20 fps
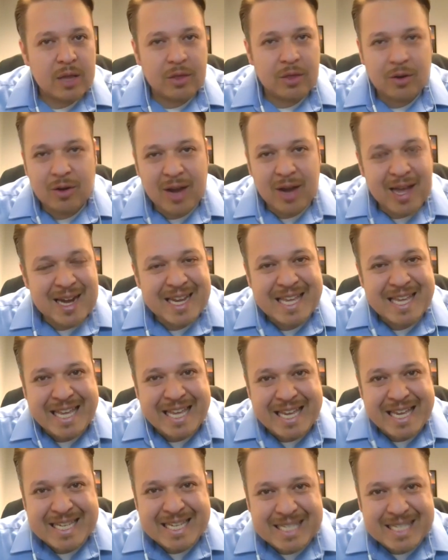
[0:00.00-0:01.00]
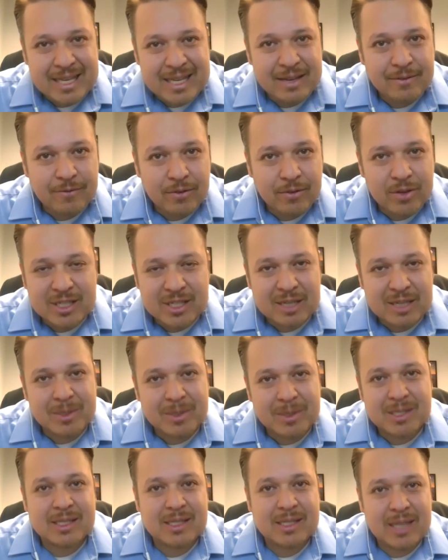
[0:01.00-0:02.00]
they're not easy for the timid
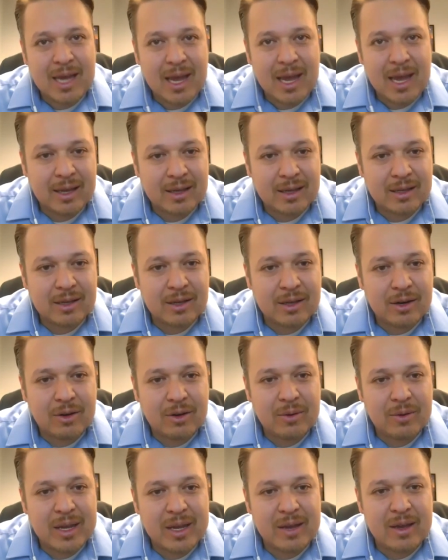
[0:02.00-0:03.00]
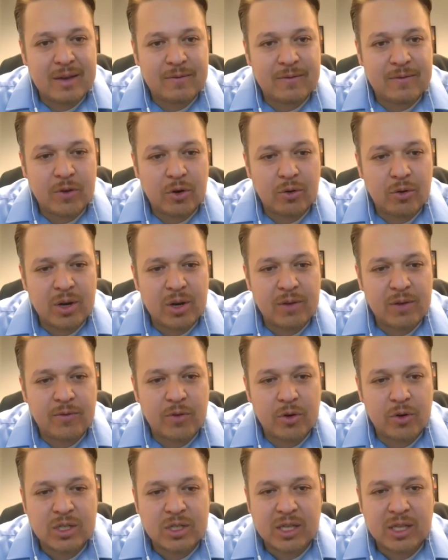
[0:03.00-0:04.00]
to say. You know, if you're, if
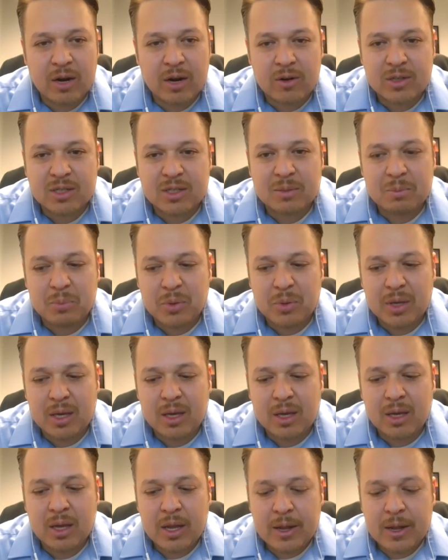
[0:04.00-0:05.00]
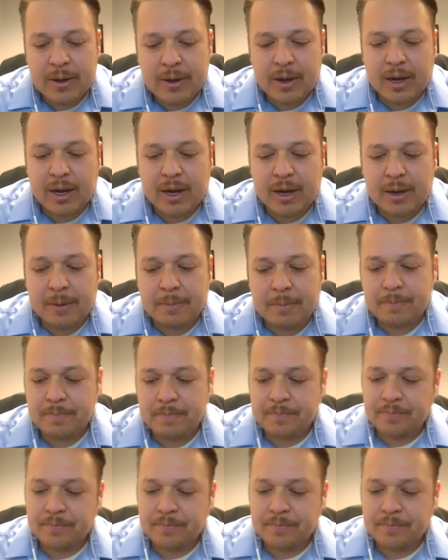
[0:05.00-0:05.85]
you're scared to be, um,